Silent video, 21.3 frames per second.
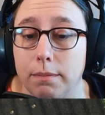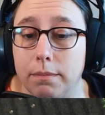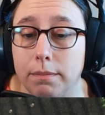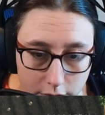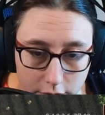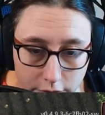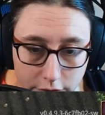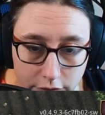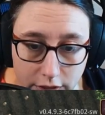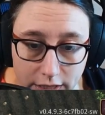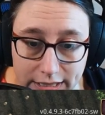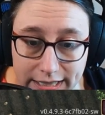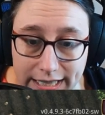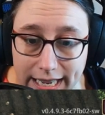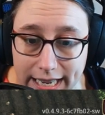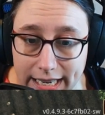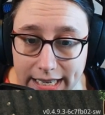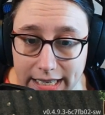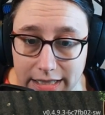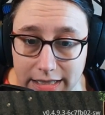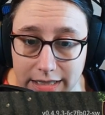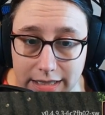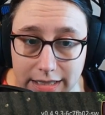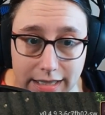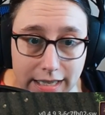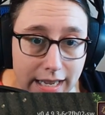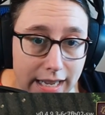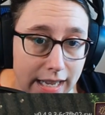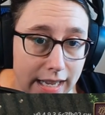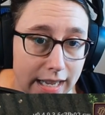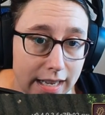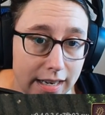floodgates
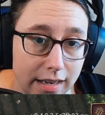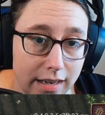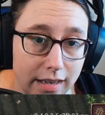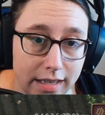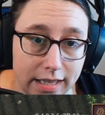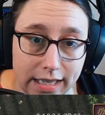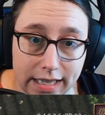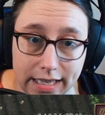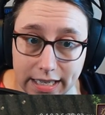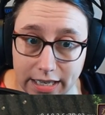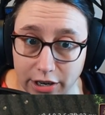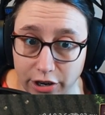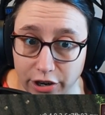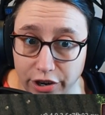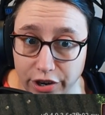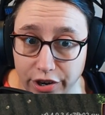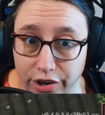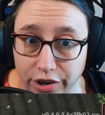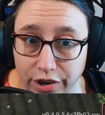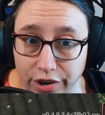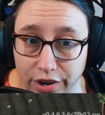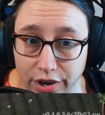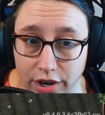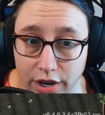in here